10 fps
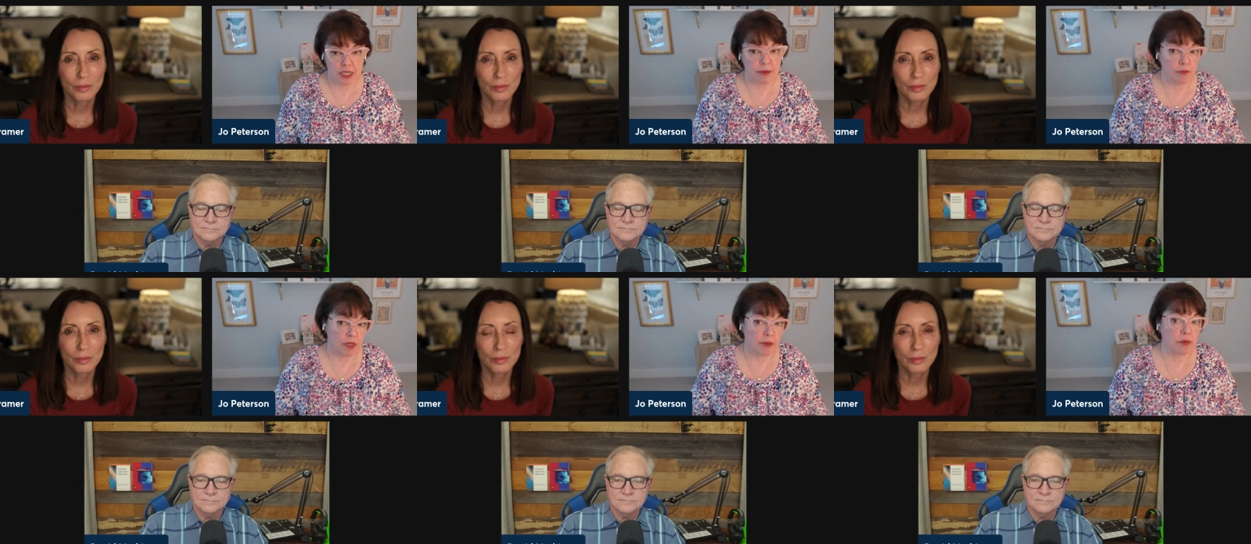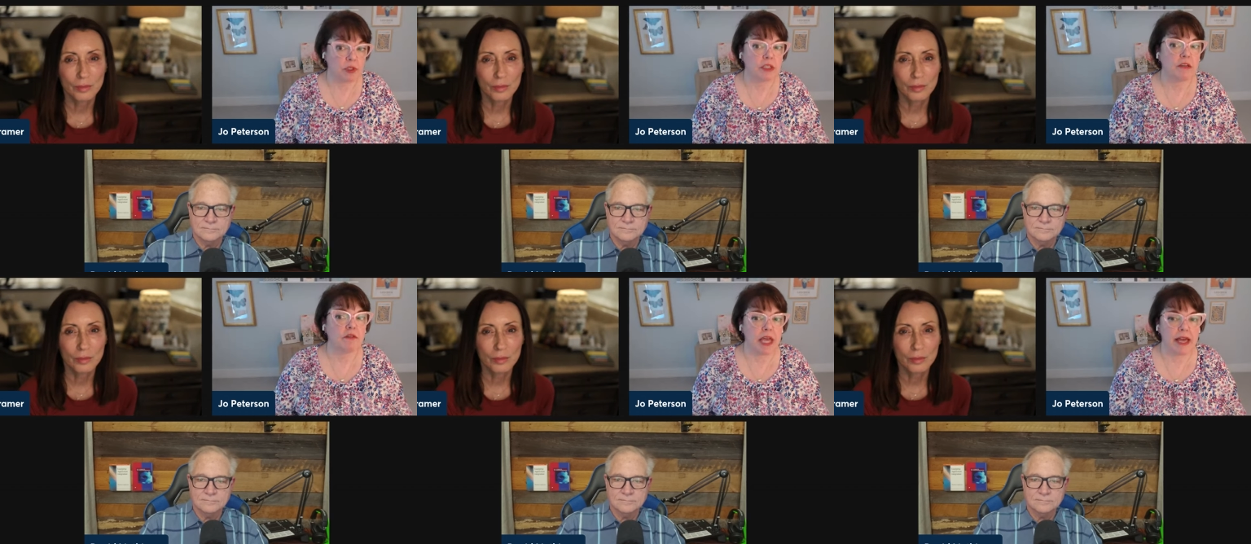Speaker 1: they they
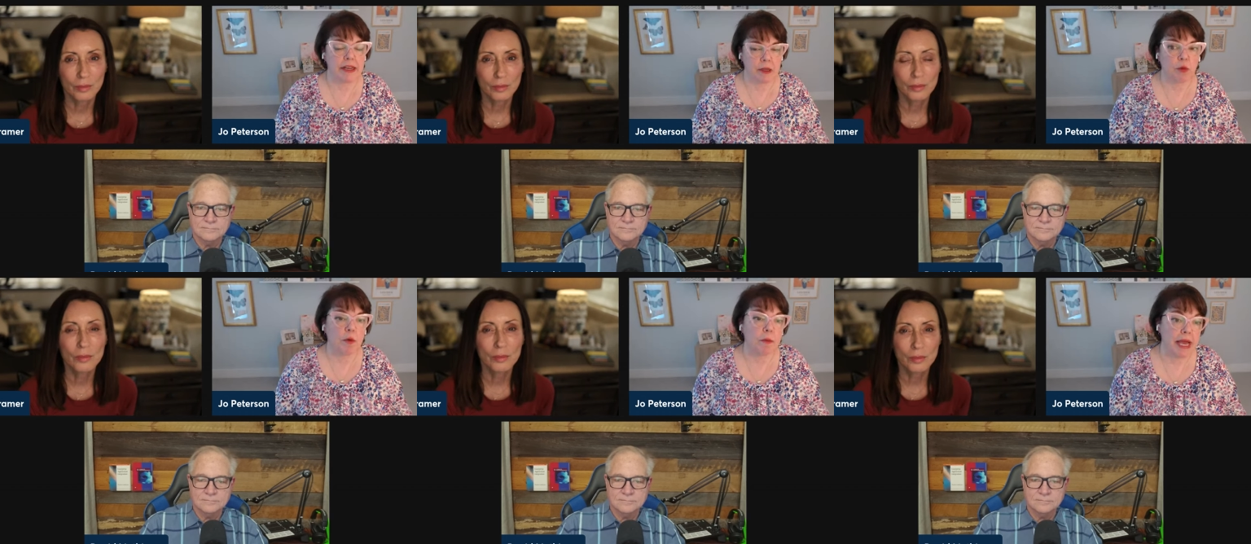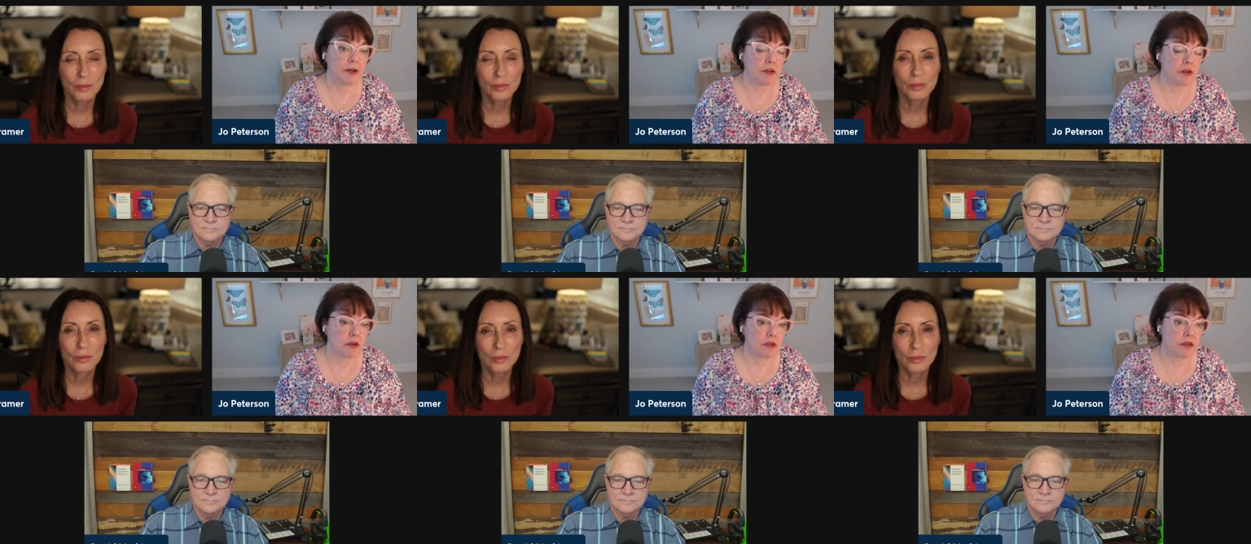believe that it will matter
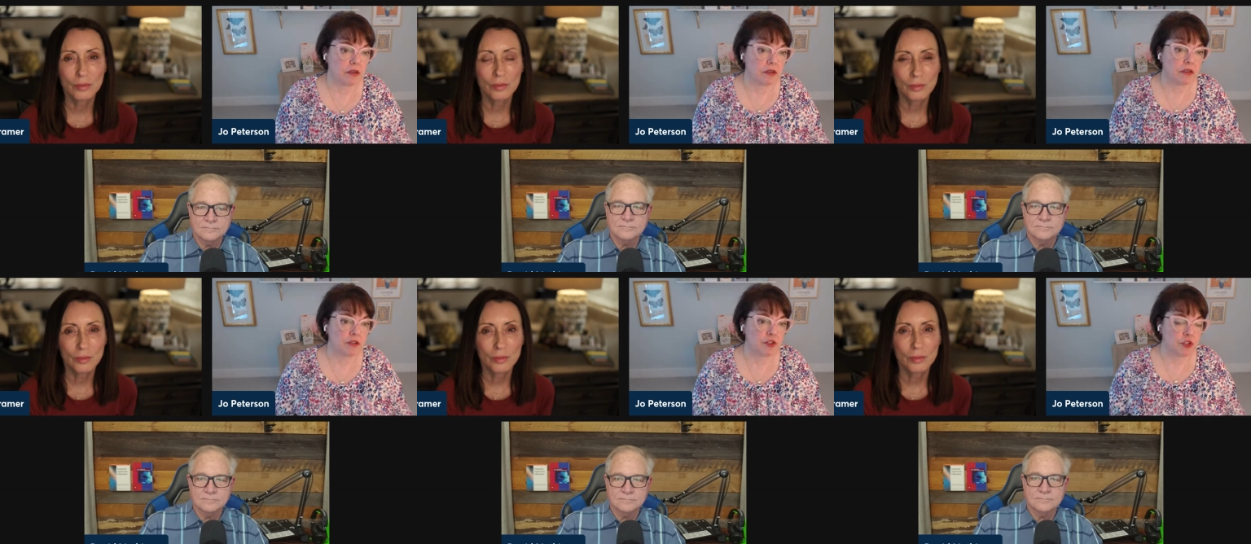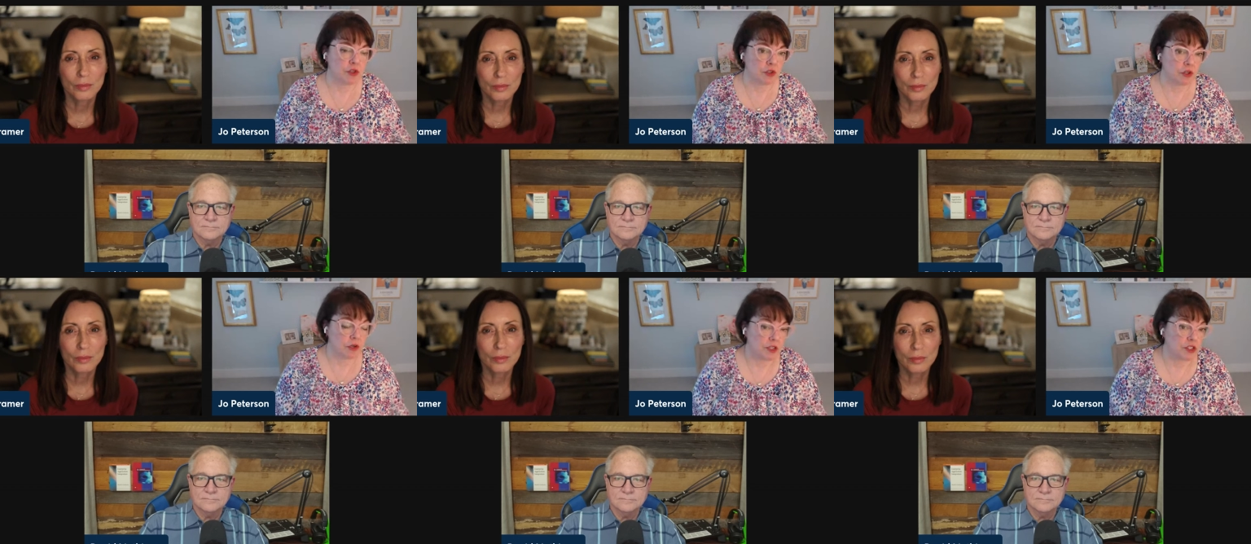to
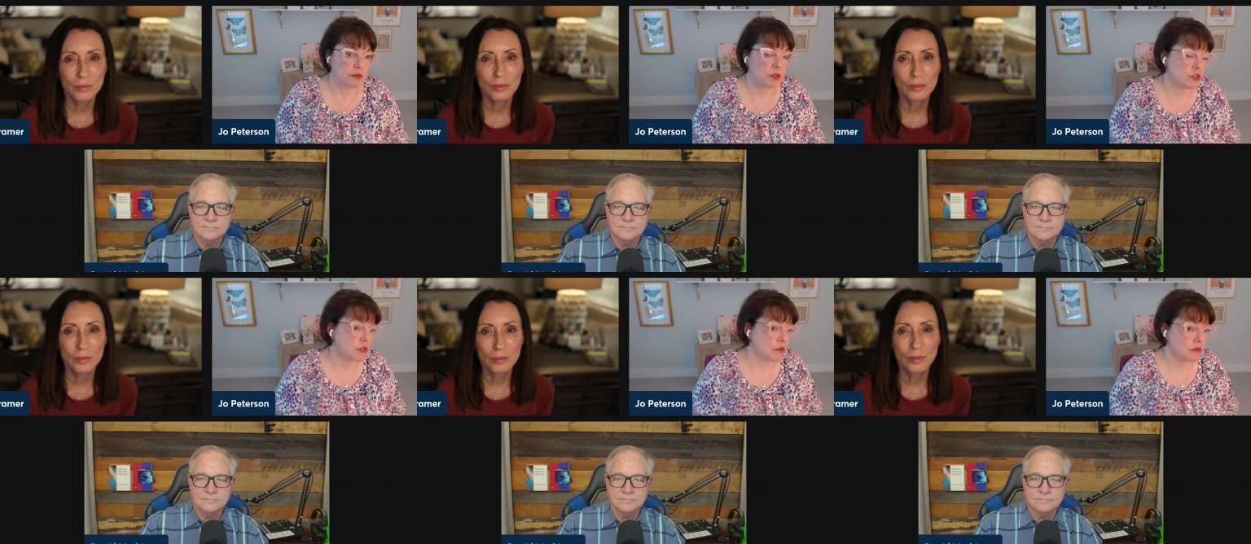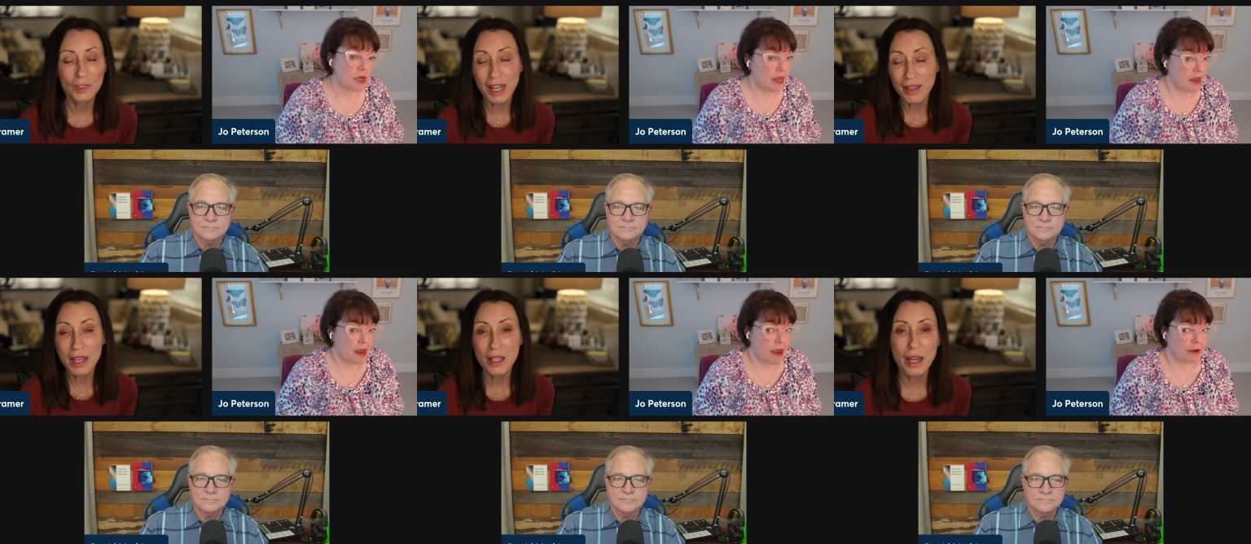their customers? I
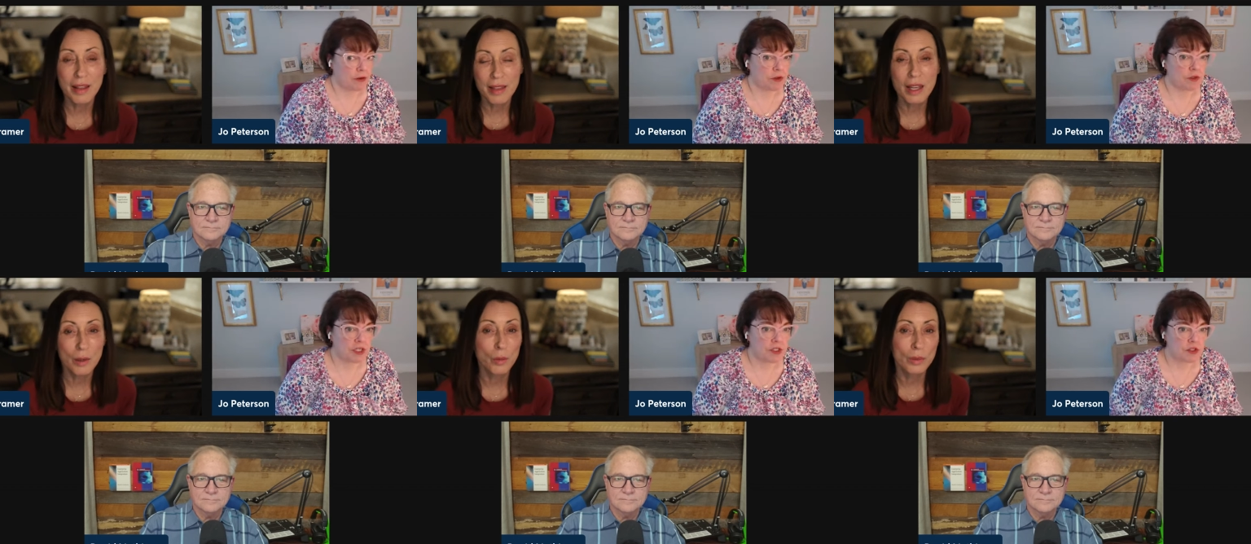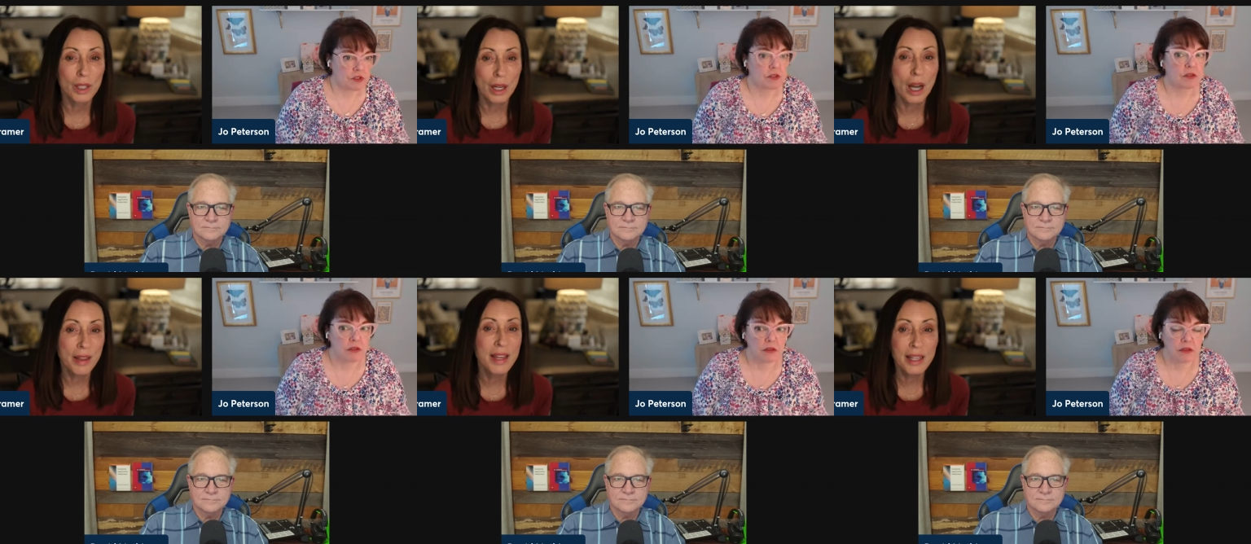think it. I, I think
Speaker 2: it, the answer.
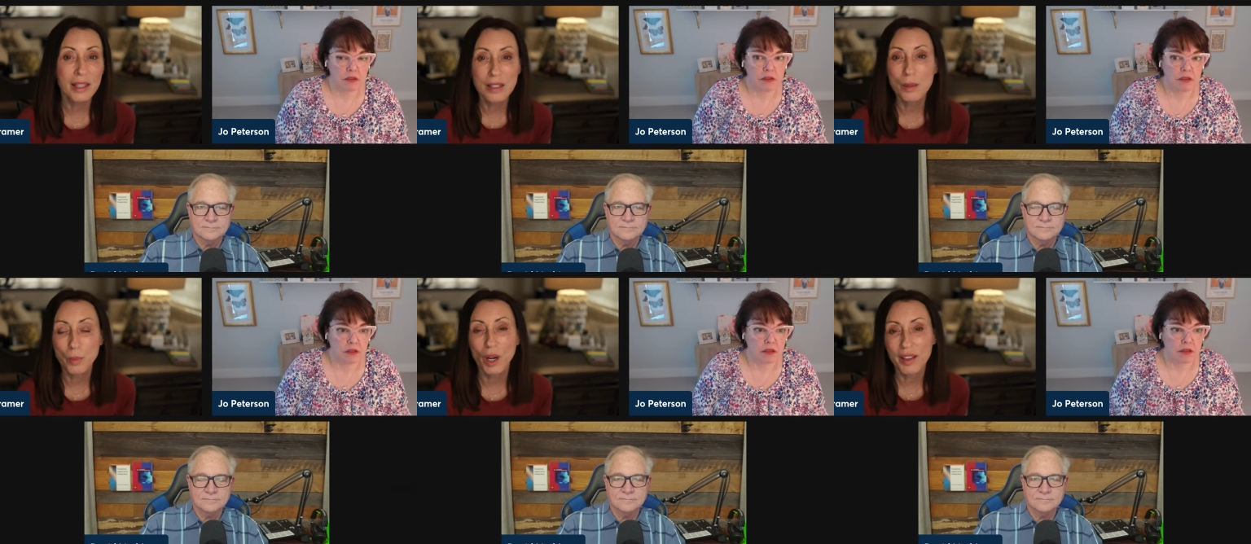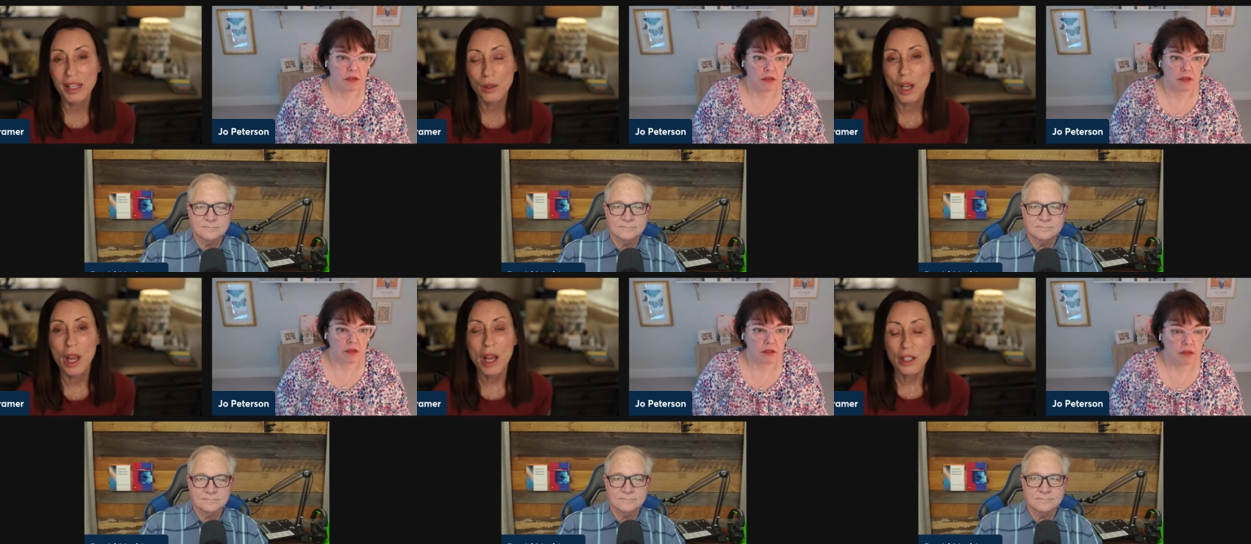I think it is important. I think uh,
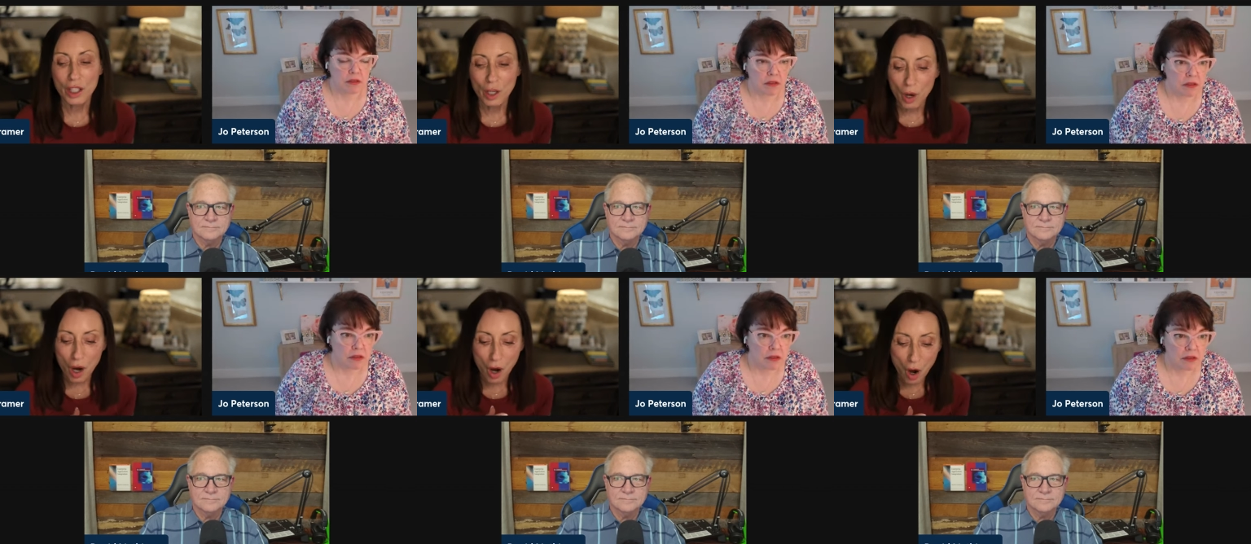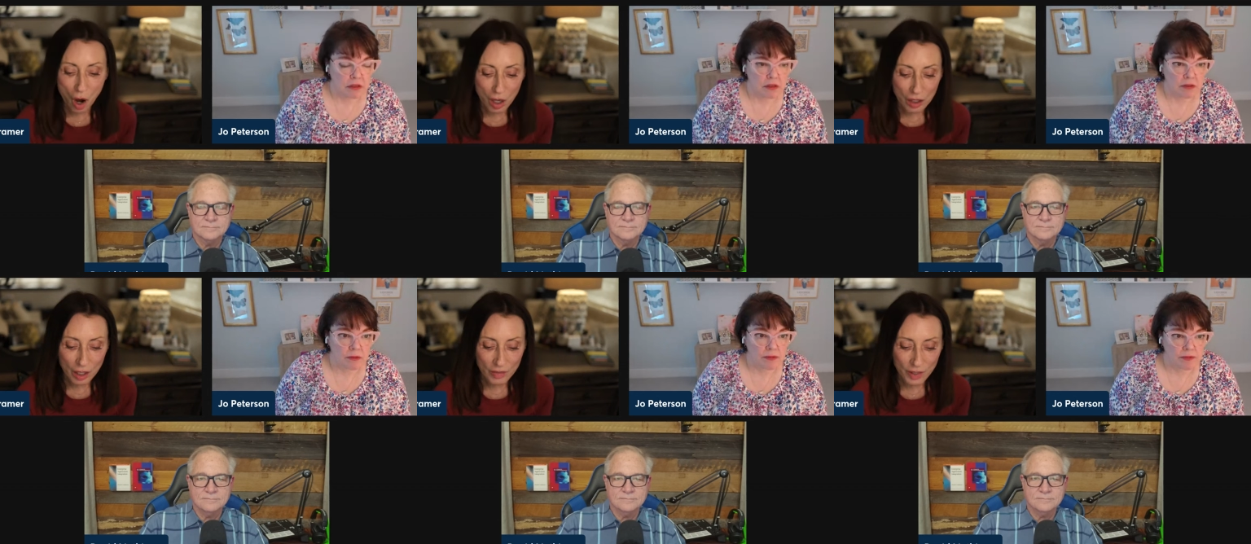you know all
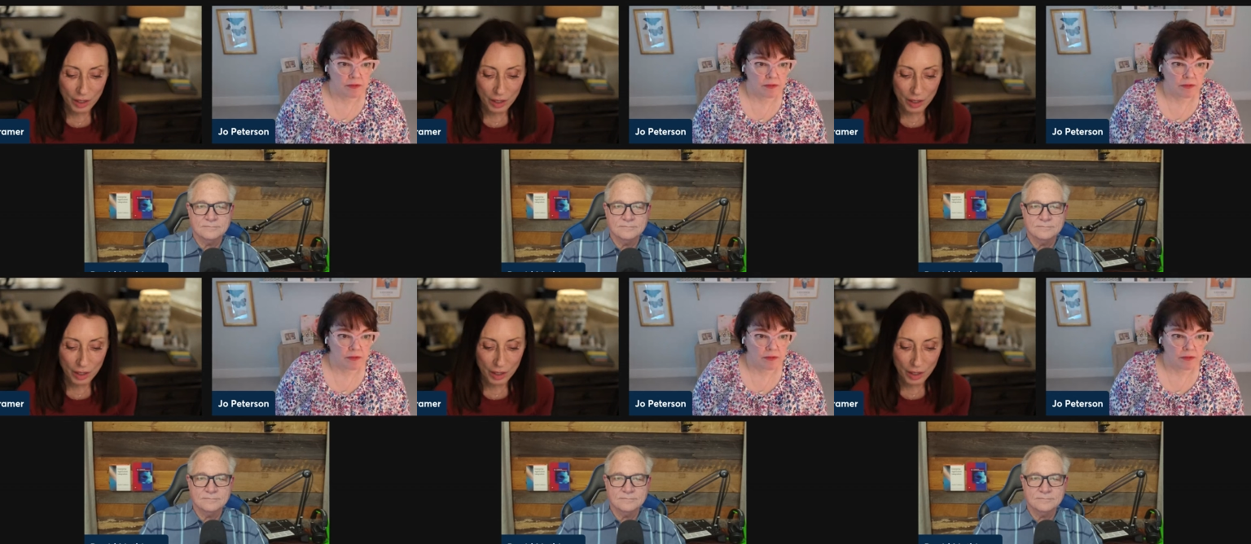of the